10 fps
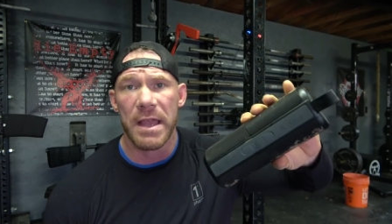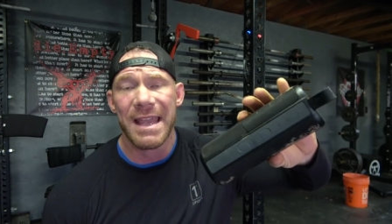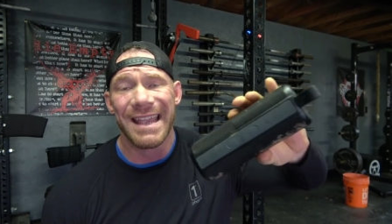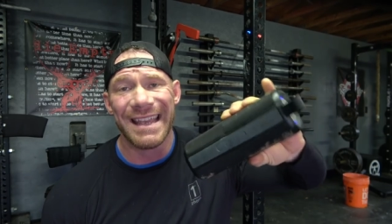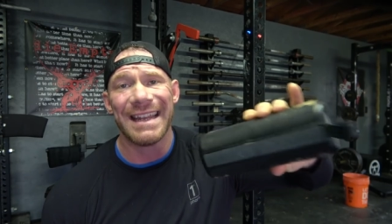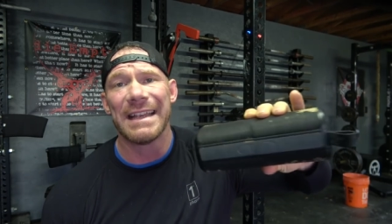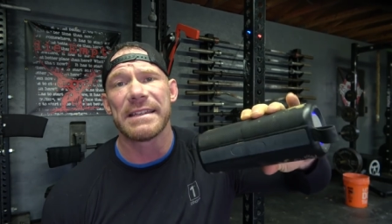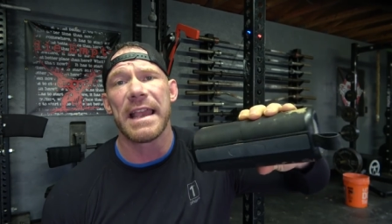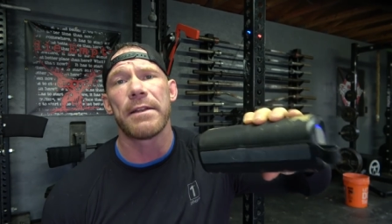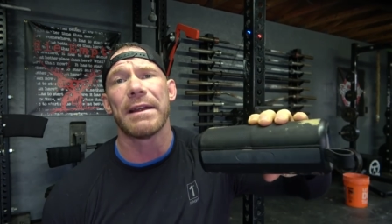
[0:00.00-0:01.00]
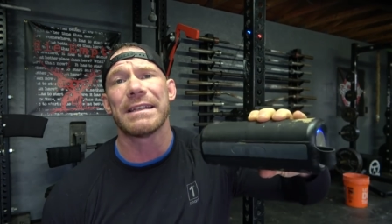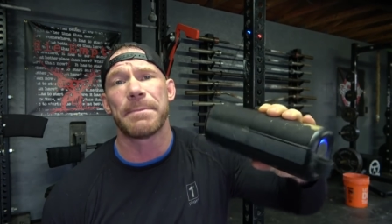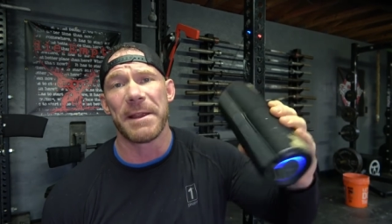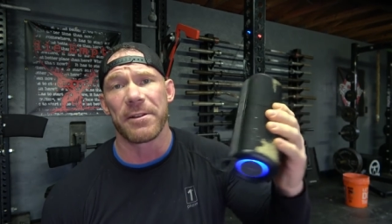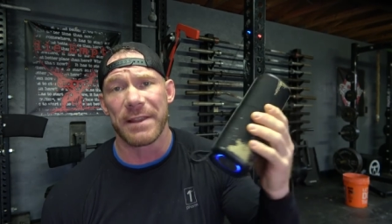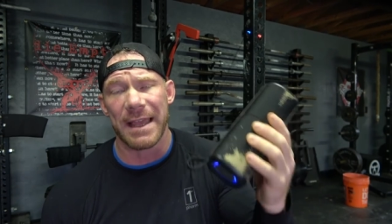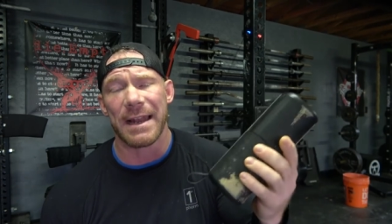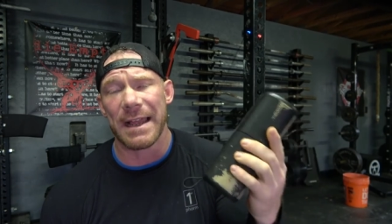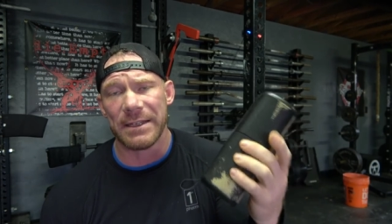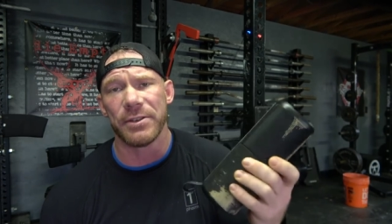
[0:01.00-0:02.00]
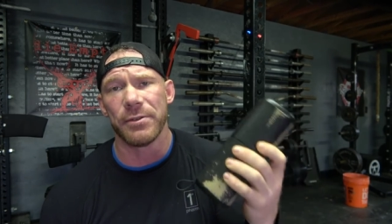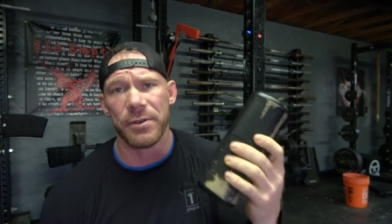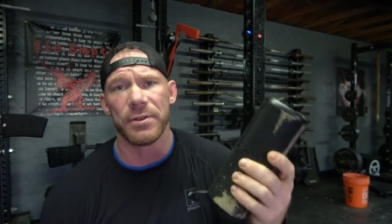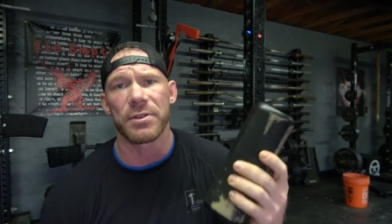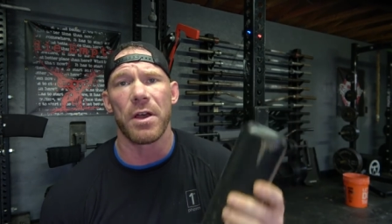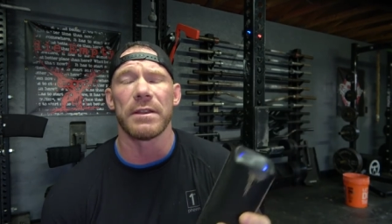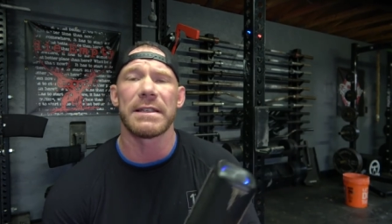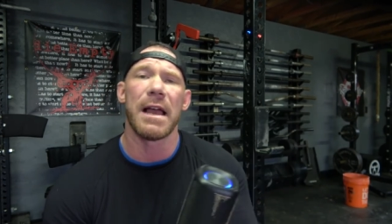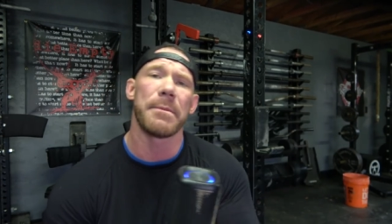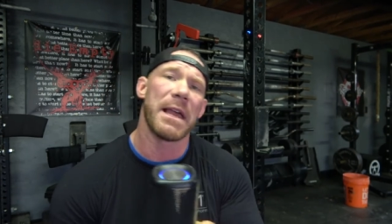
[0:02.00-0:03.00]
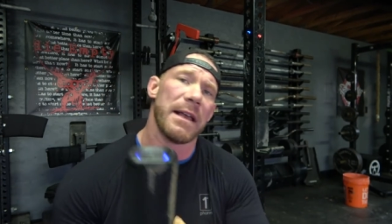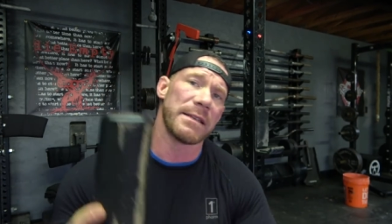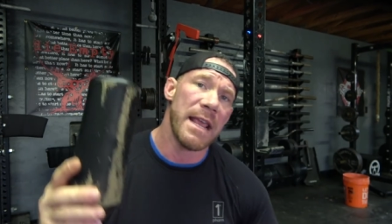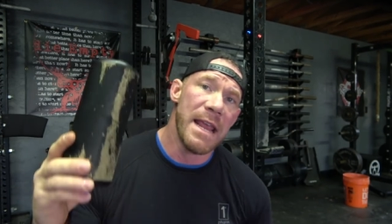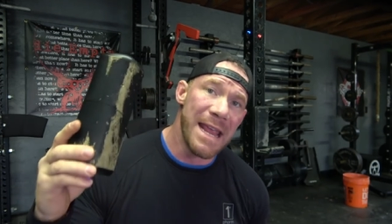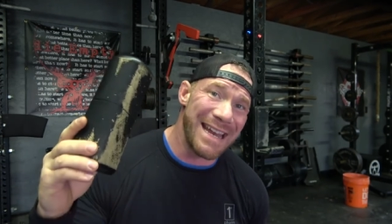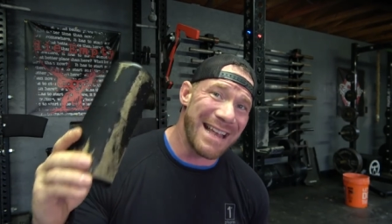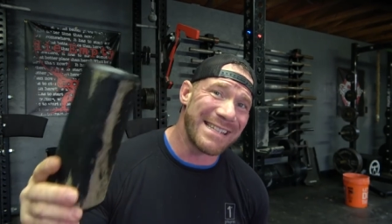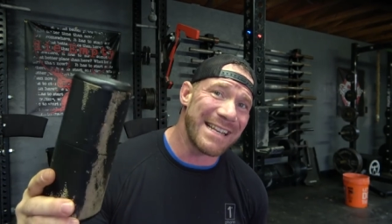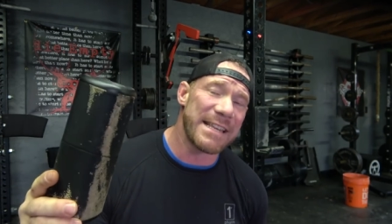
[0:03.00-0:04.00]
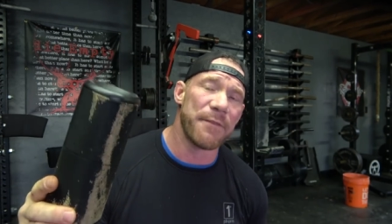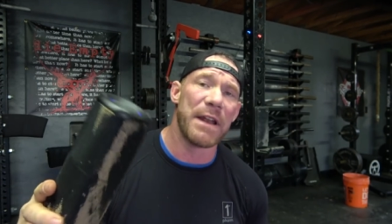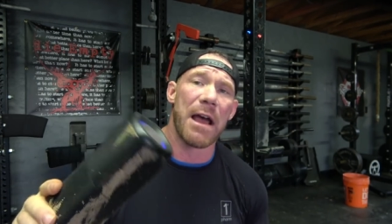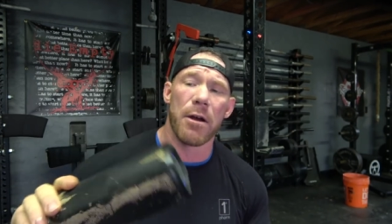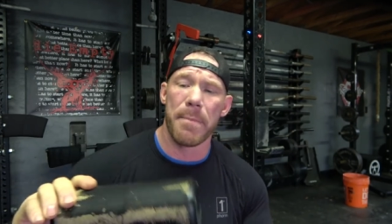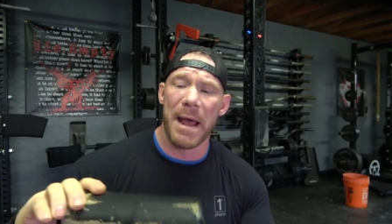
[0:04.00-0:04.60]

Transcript: It is a great speaker that I do use all the time, guys. It has a 7-hour